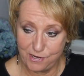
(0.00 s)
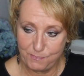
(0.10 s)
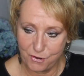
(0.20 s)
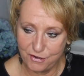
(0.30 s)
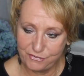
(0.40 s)

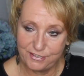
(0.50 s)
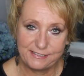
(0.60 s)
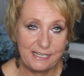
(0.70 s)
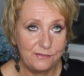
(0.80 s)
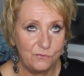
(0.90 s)

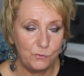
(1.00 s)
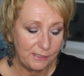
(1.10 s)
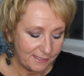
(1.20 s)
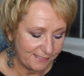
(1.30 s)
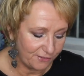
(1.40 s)
repurchased and
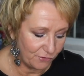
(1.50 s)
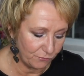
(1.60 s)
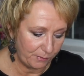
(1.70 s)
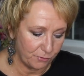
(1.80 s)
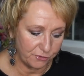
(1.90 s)
will continue
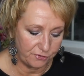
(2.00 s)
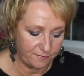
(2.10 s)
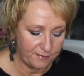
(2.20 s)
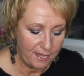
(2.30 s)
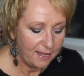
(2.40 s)
to
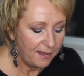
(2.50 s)
repurchase.